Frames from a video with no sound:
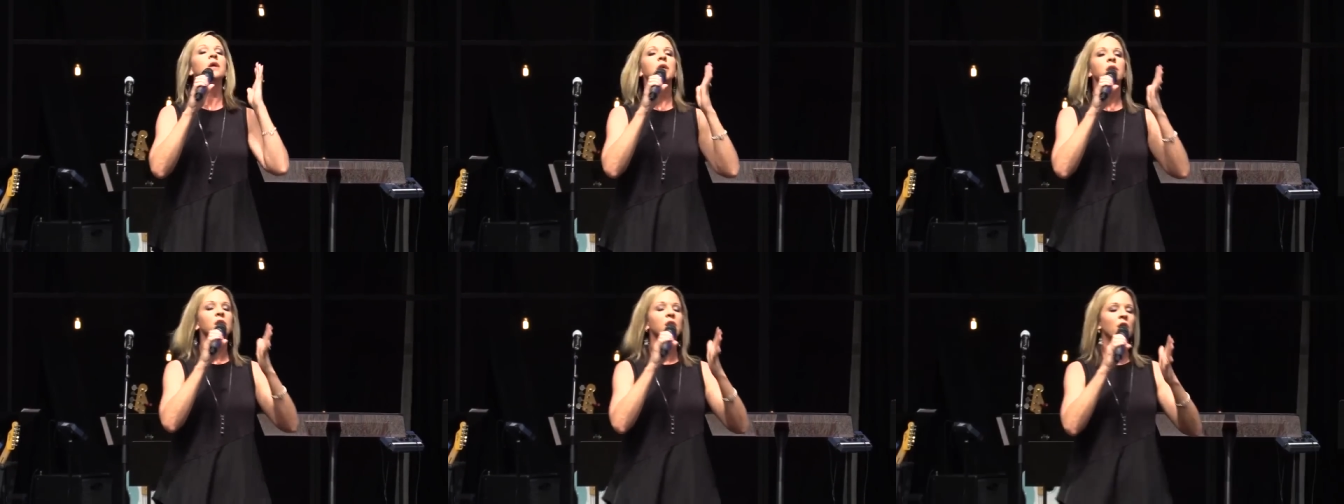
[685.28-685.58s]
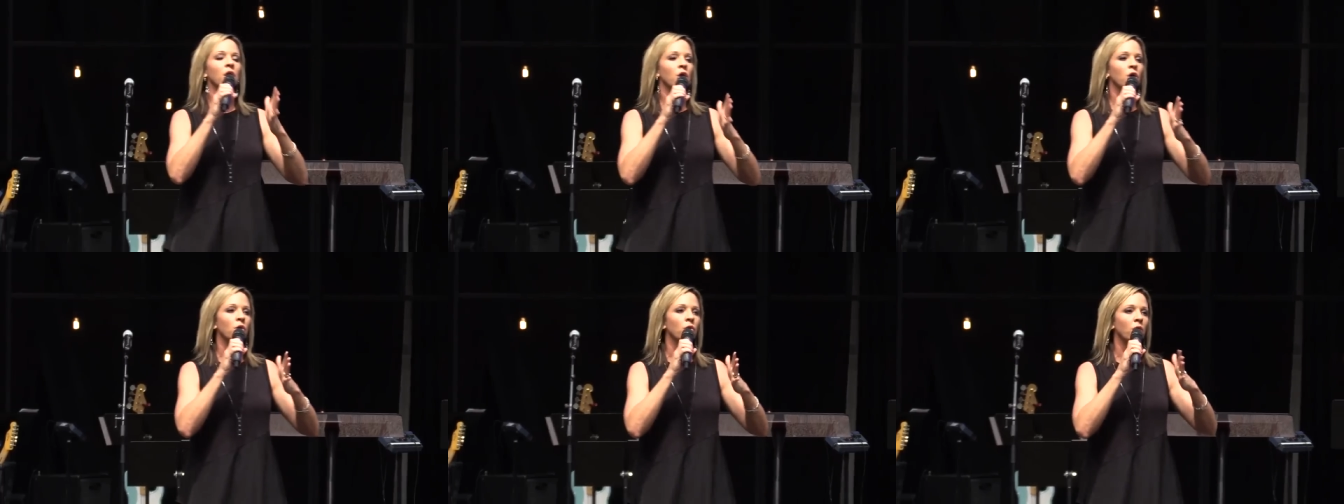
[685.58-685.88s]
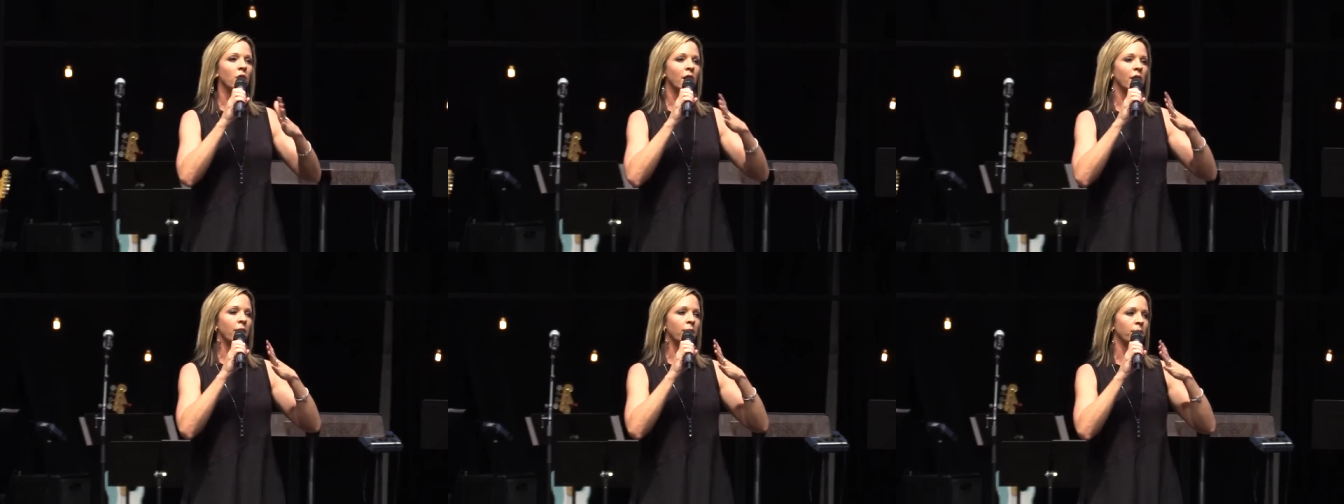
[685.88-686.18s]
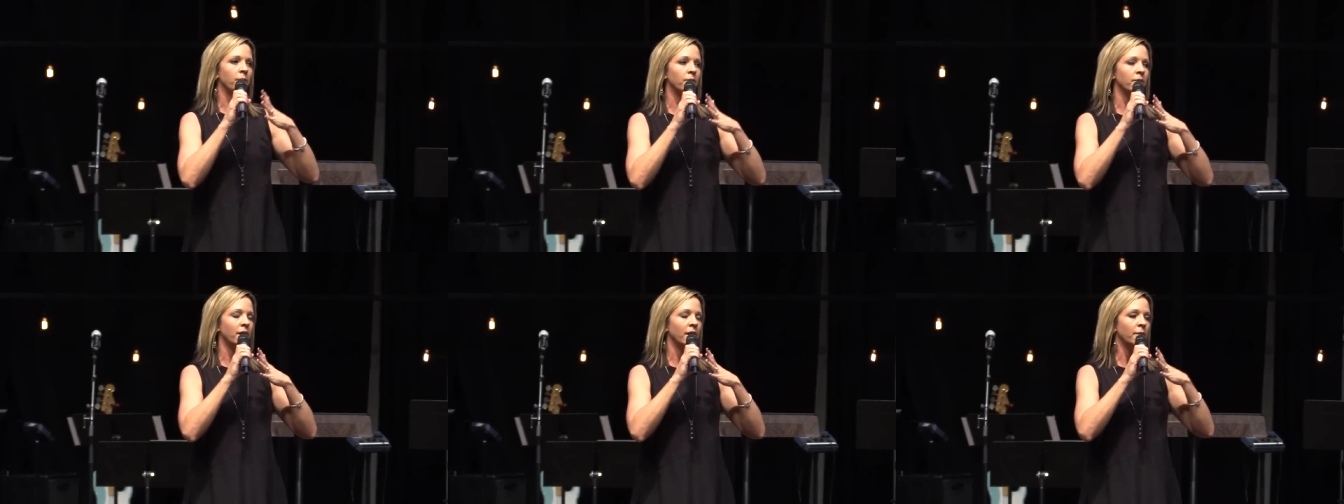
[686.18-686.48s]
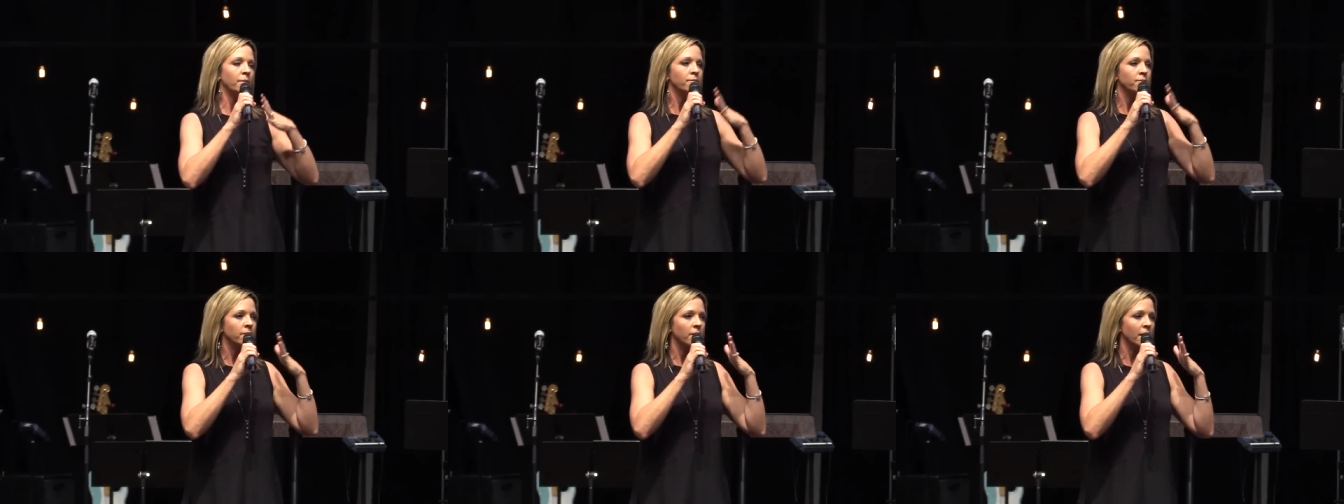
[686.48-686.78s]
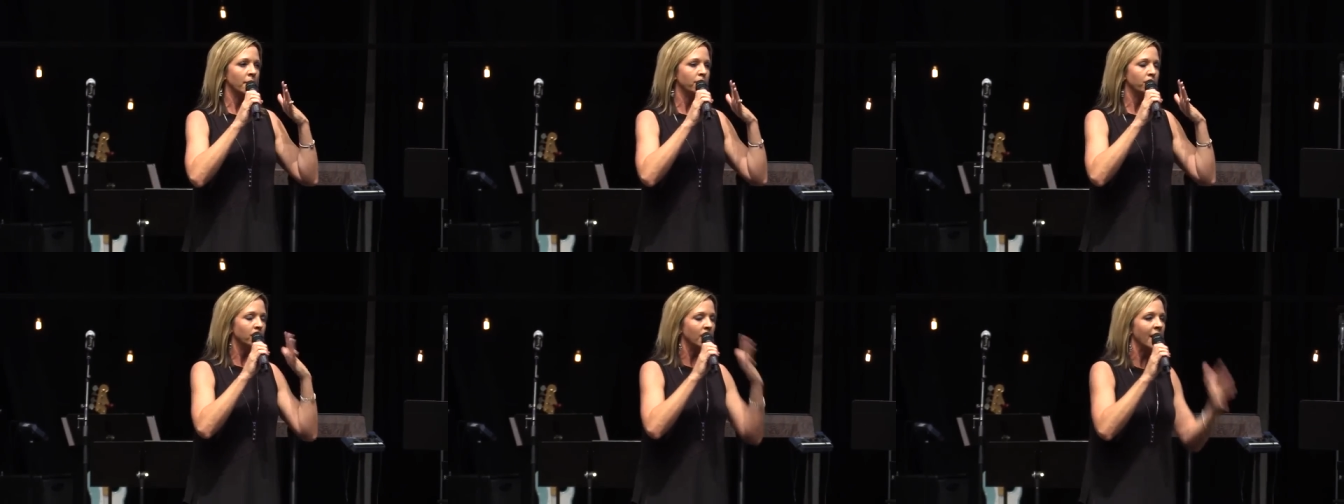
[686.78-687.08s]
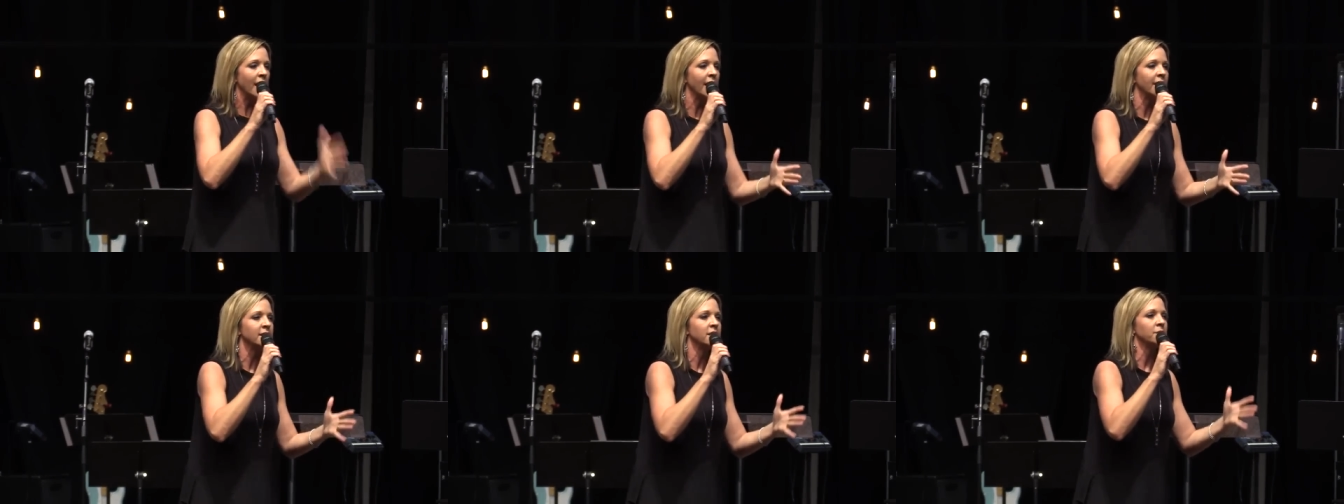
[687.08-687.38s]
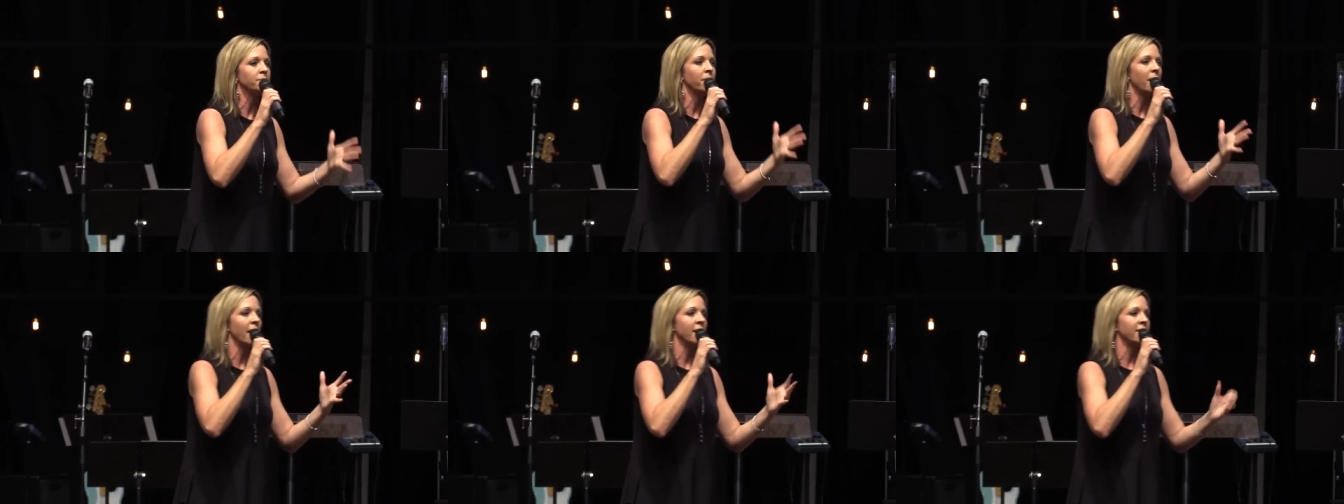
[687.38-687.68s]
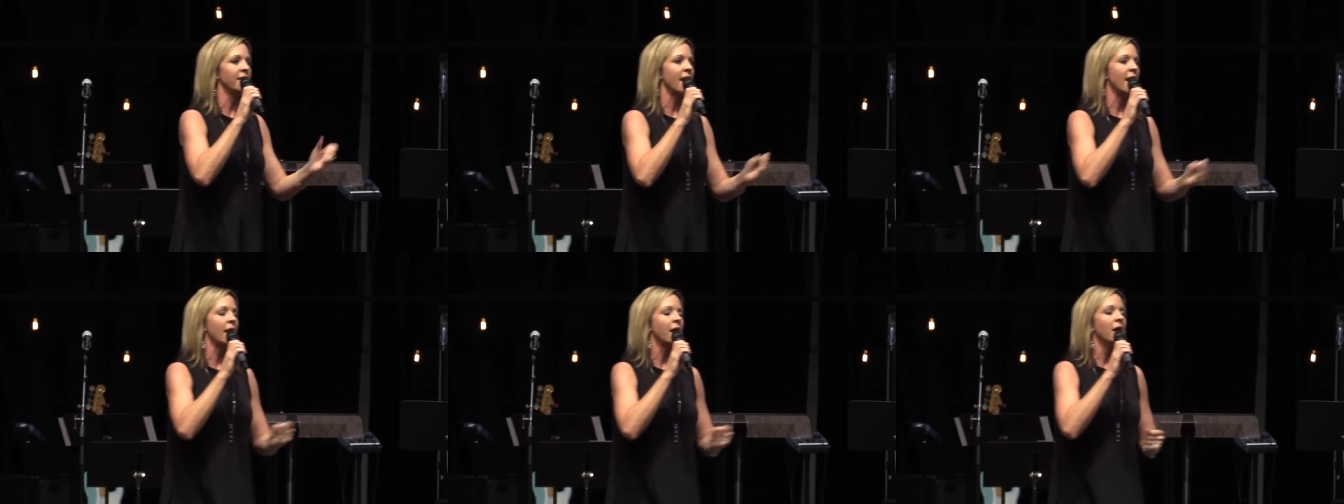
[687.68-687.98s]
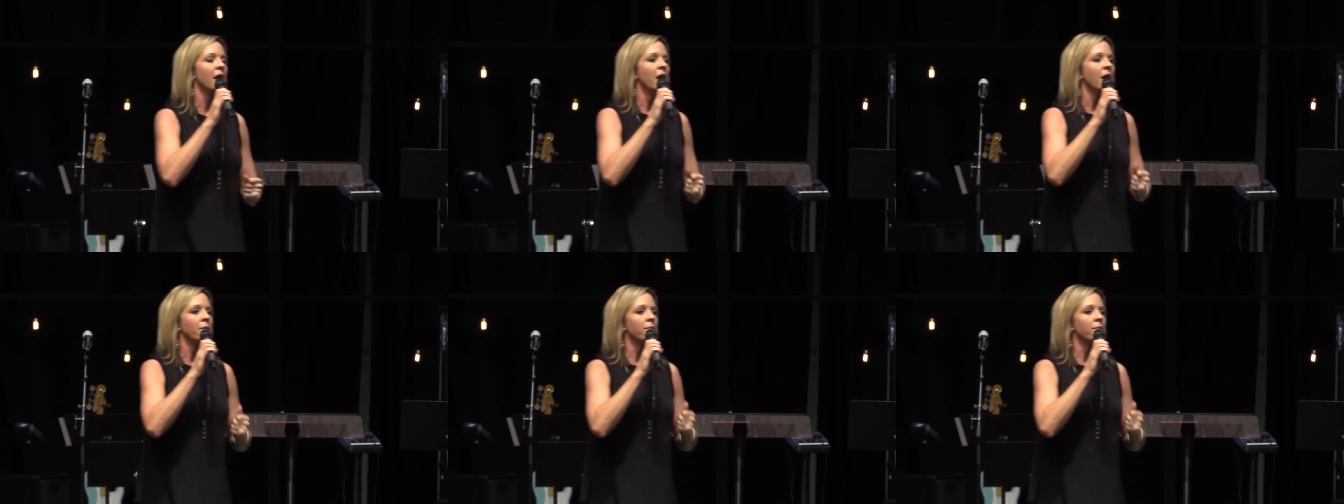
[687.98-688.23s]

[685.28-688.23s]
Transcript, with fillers: you know, um, a, uh, a uh, blinded by that.